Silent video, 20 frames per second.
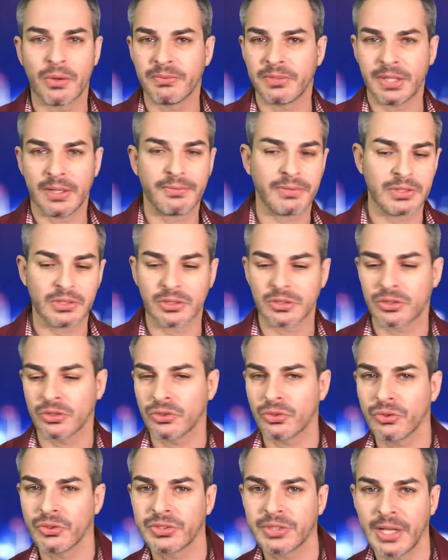San Francisco to
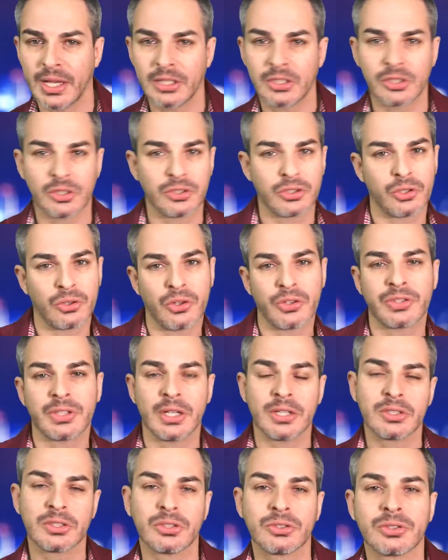Los Angeles or Los
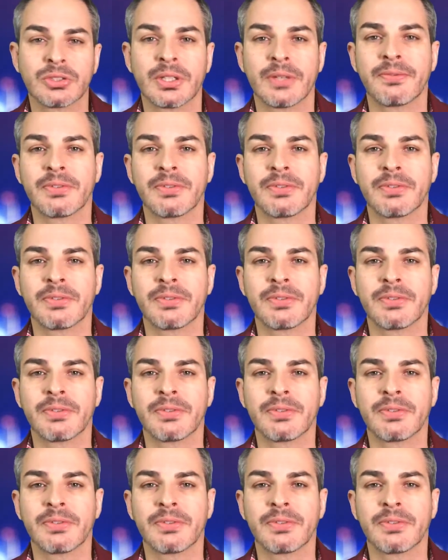Angeles to San